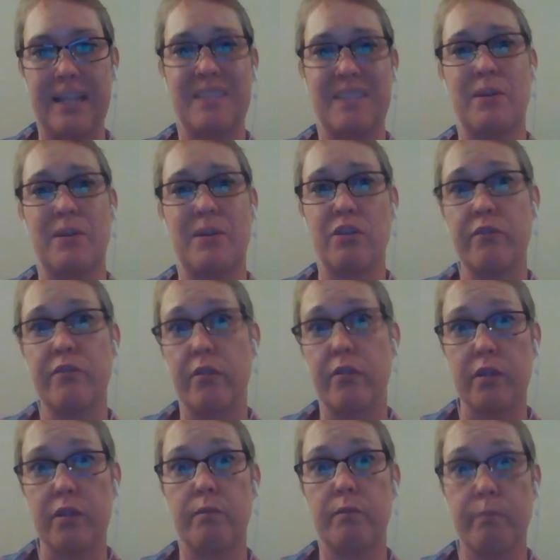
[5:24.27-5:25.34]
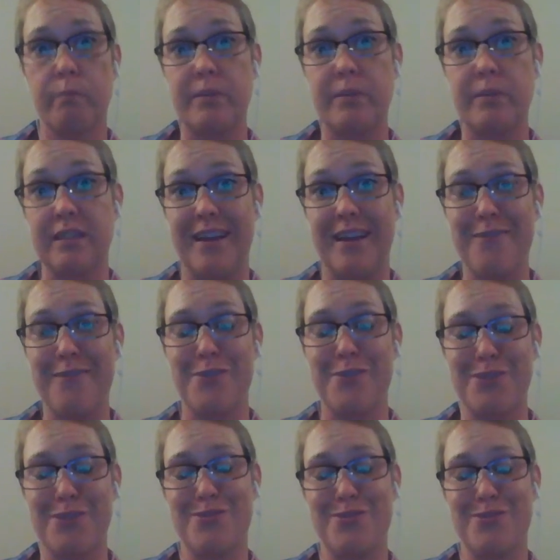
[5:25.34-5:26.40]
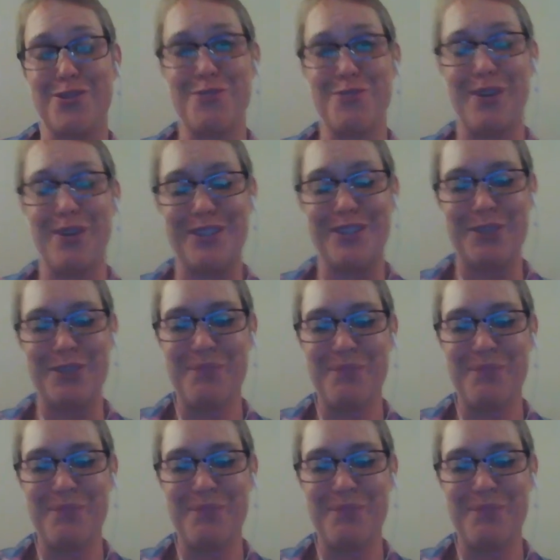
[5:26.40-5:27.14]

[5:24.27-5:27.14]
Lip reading: especially if you have a busy life, which I'm sure you all do.